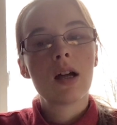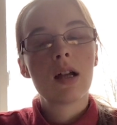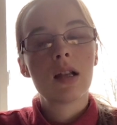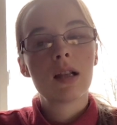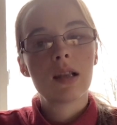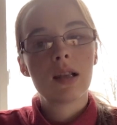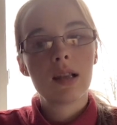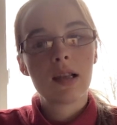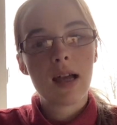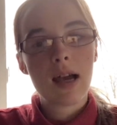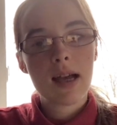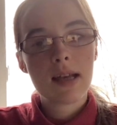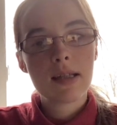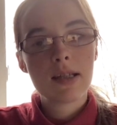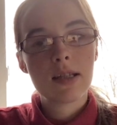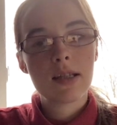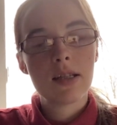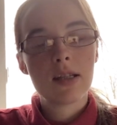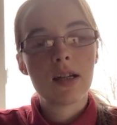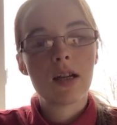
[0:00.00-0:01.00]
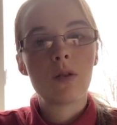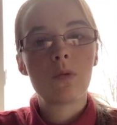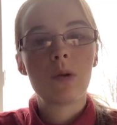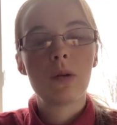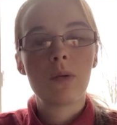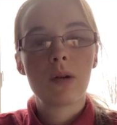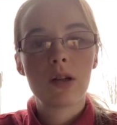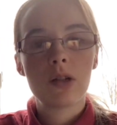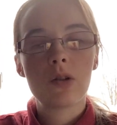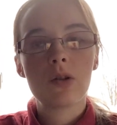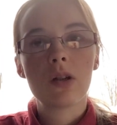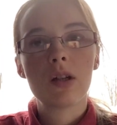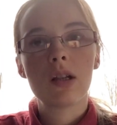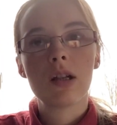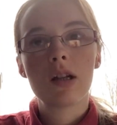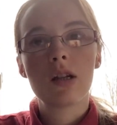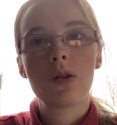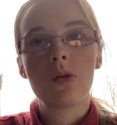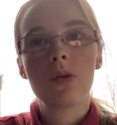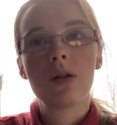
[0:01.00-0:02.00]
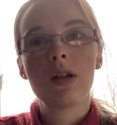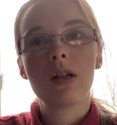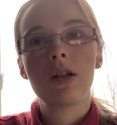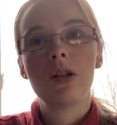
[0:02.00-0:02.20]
last year. We went to Illinois,